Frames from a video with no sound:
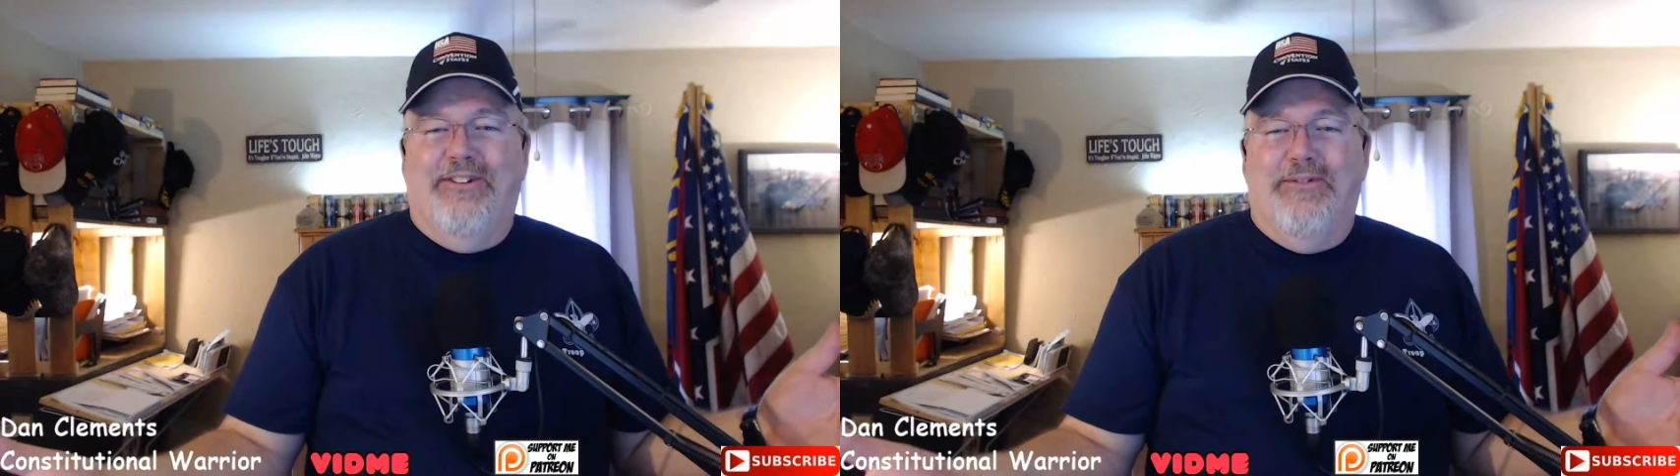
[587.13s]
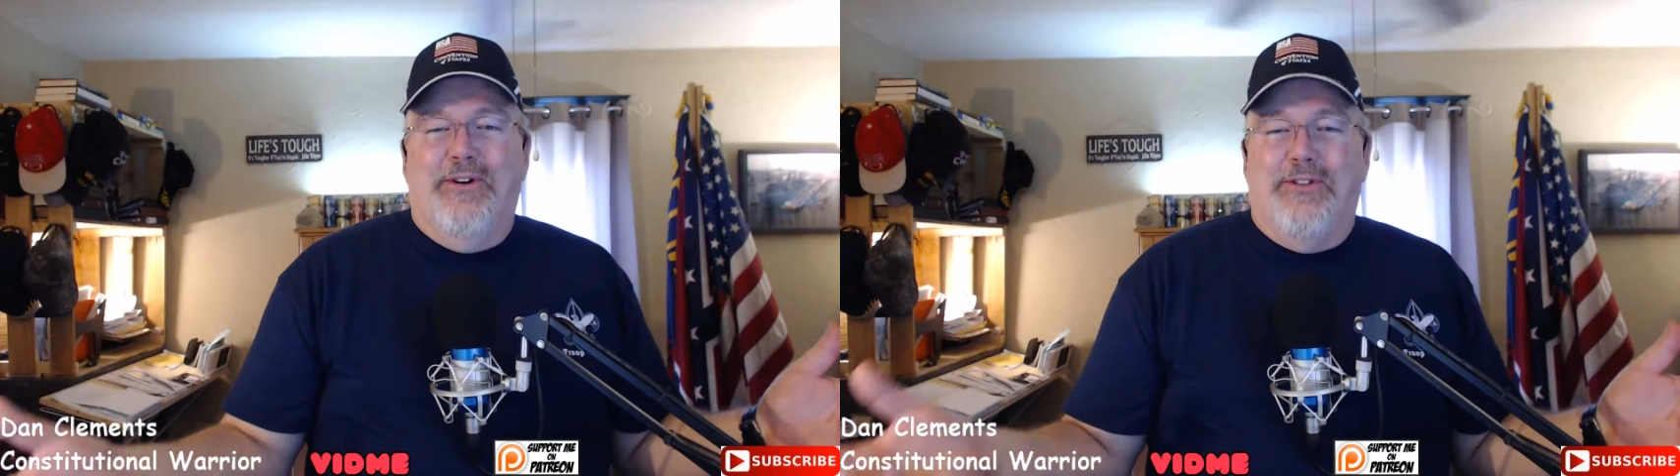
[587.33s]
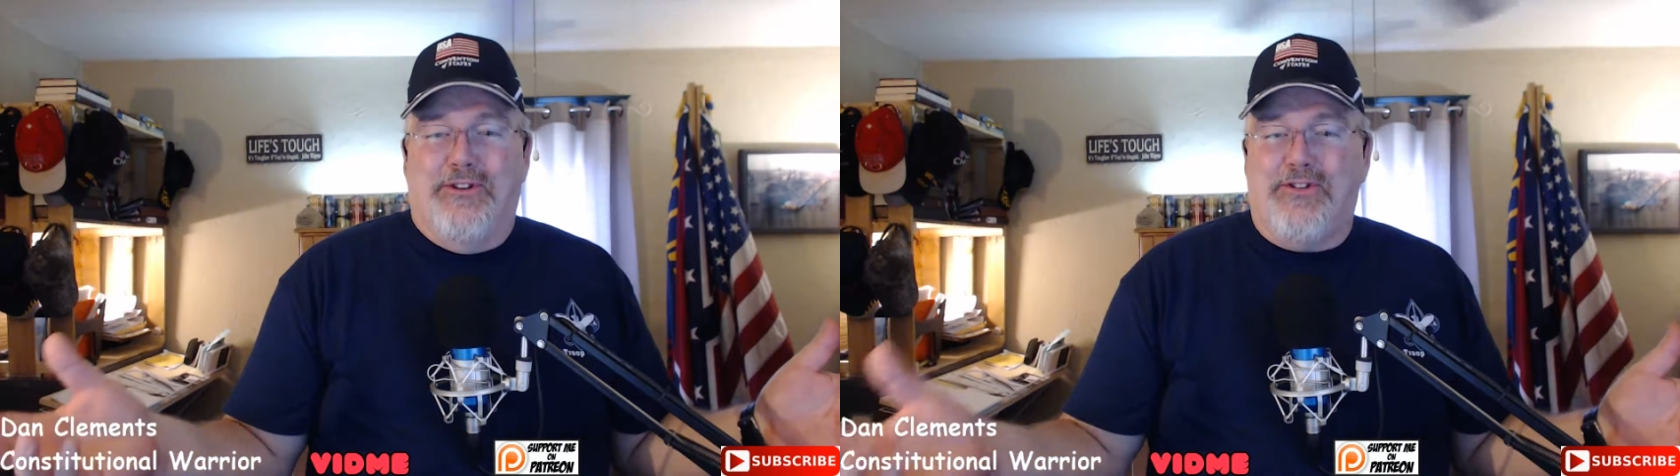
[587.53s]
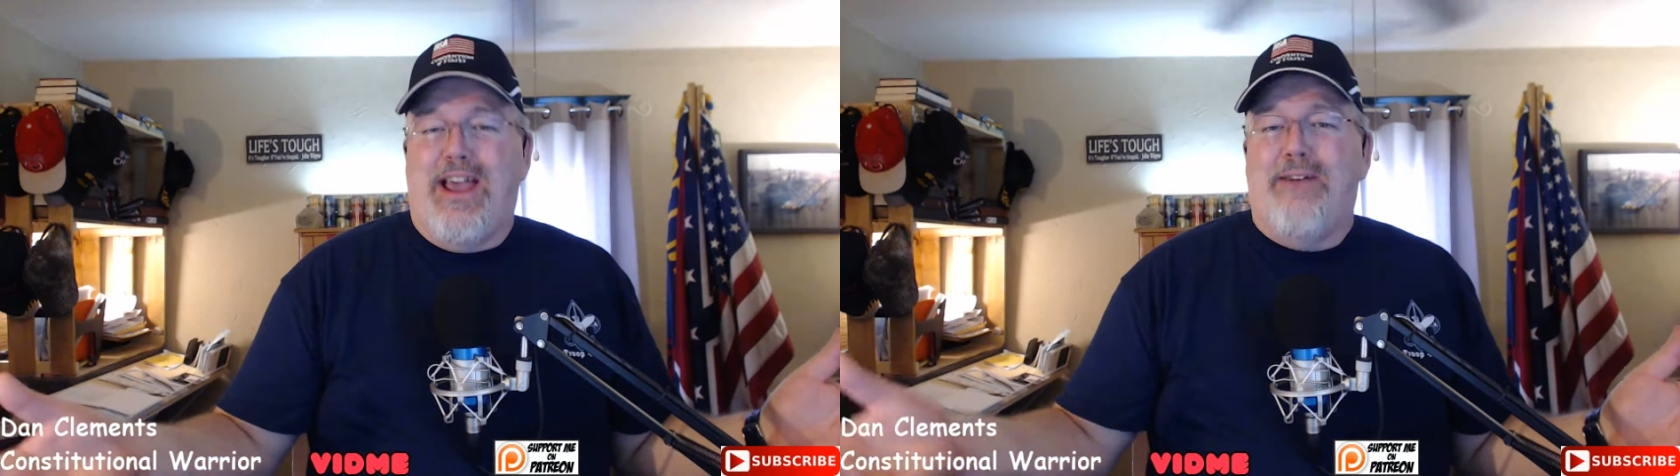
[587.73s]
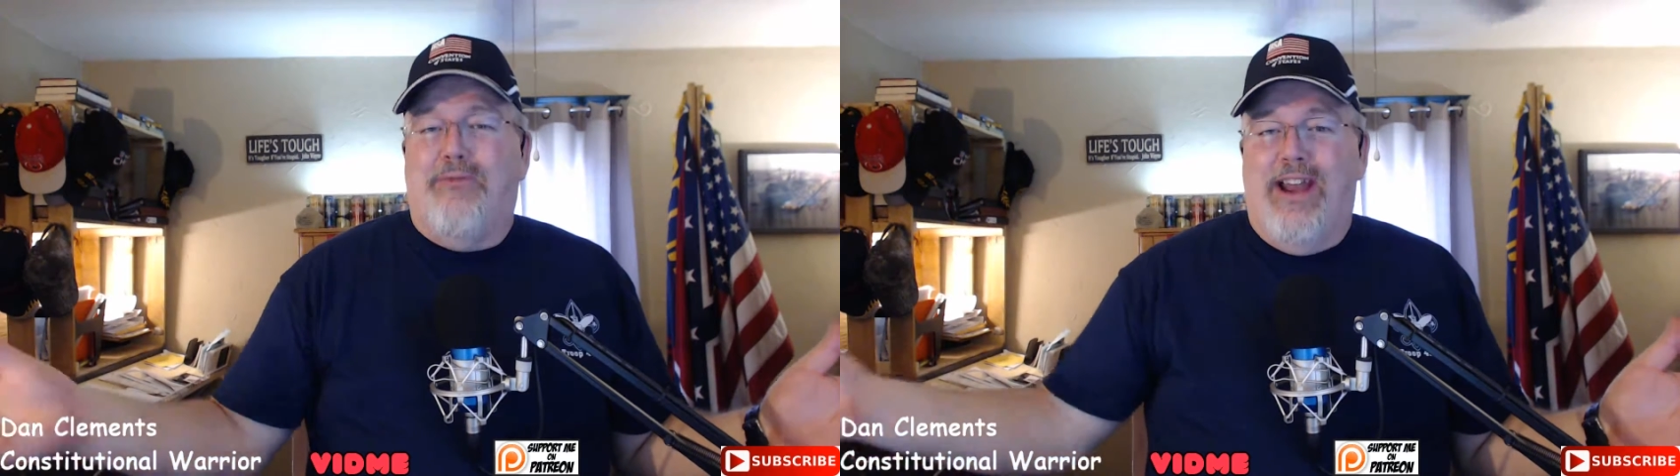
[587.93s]
where the
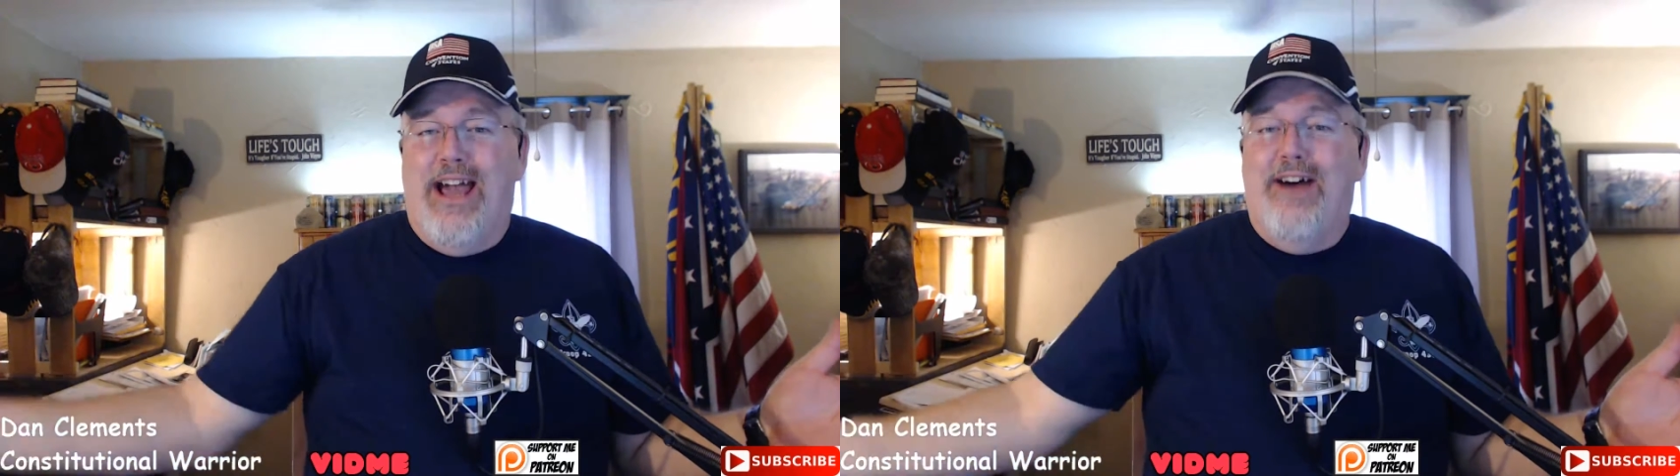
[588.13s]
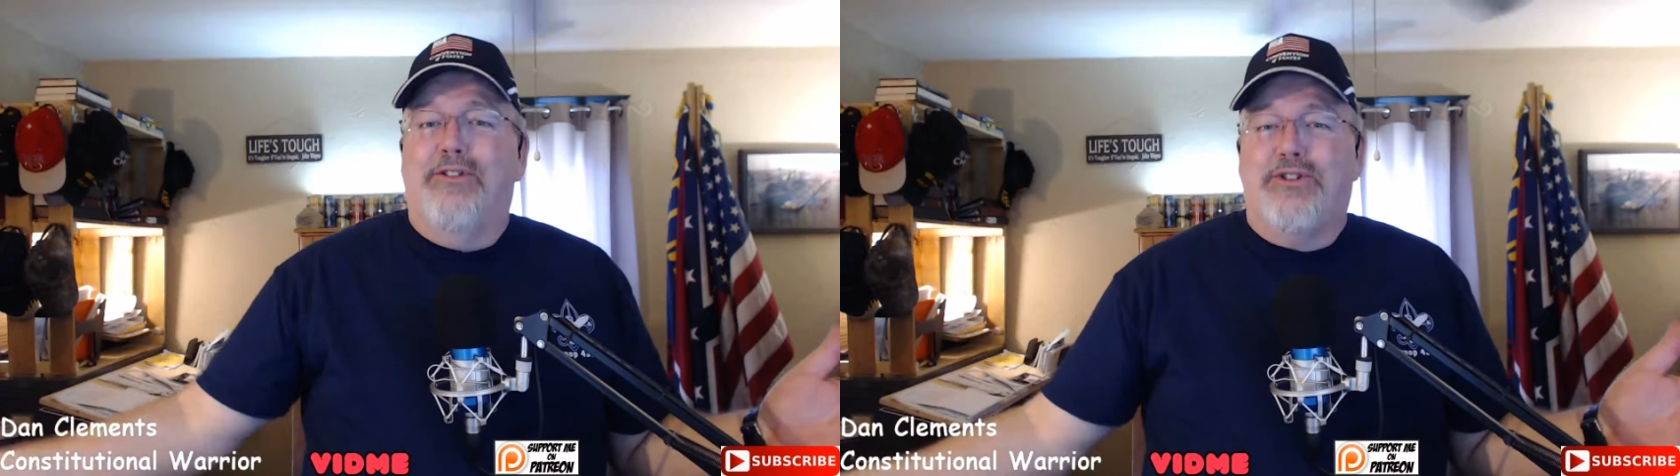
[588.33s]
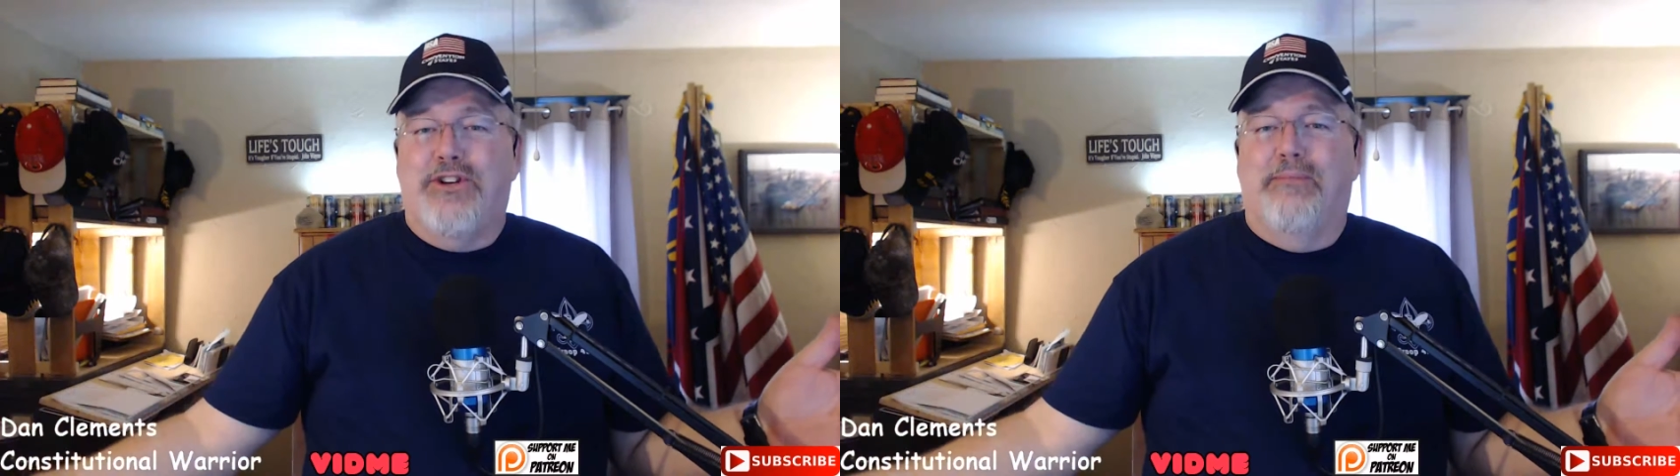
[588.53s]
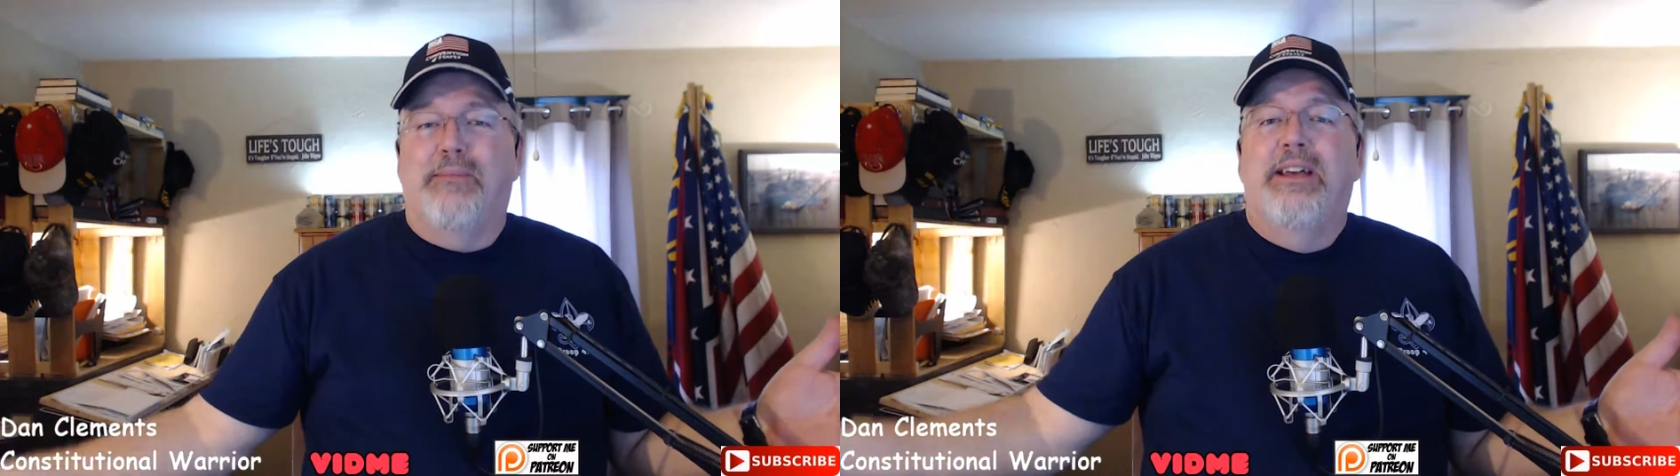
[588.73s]
shaft went out of the ship